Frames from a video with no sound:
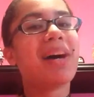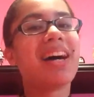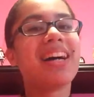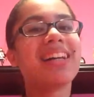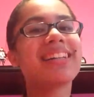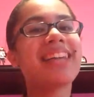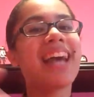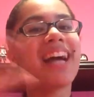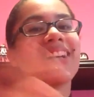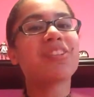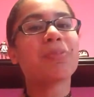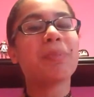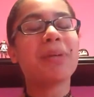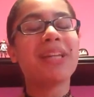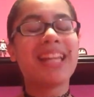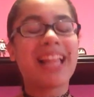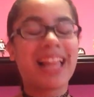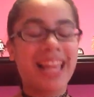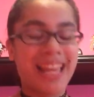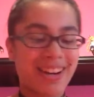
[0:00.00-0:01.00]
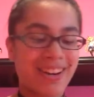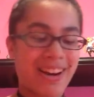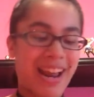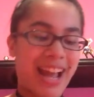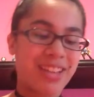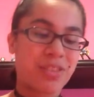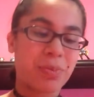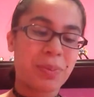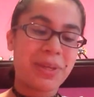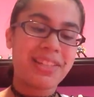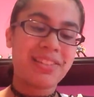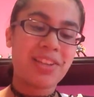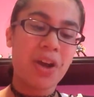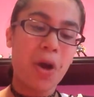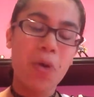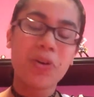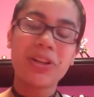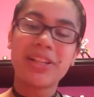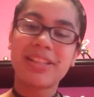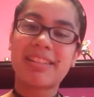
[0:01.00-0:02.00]
But catch me later as we
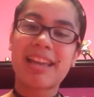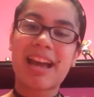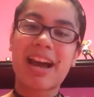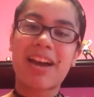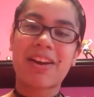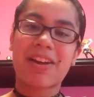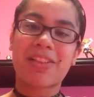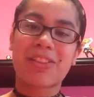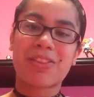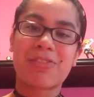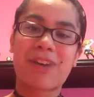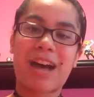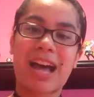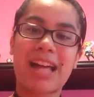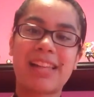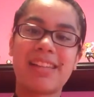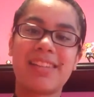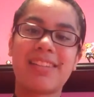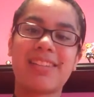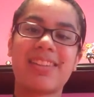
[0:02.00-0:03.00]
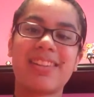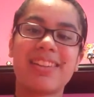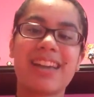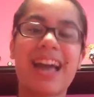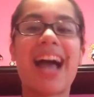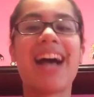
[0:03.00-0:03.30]
tone it down on the violence